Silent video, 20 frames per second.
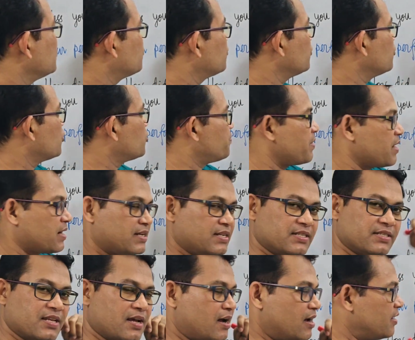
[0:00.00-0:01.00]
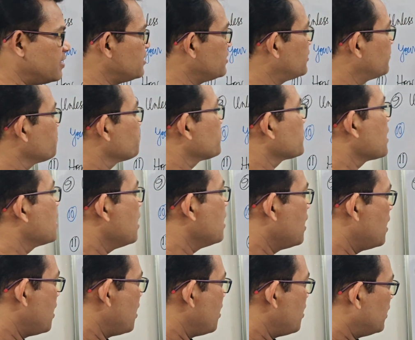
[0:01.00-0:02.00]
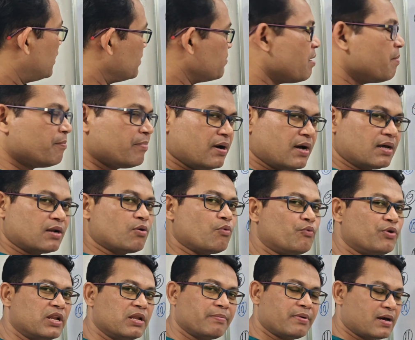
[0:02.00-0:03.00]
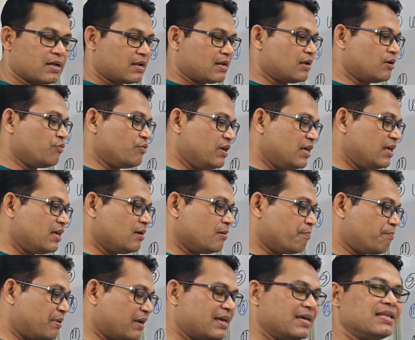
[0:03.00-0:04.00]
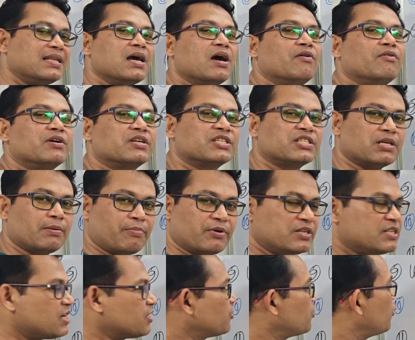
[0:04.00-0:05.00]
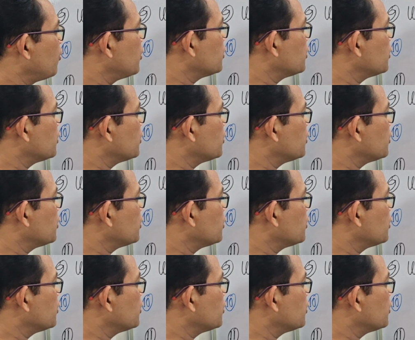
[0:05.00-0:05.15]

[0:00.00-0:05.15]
you do not practice hard. Remember, whenever we begin our subordinate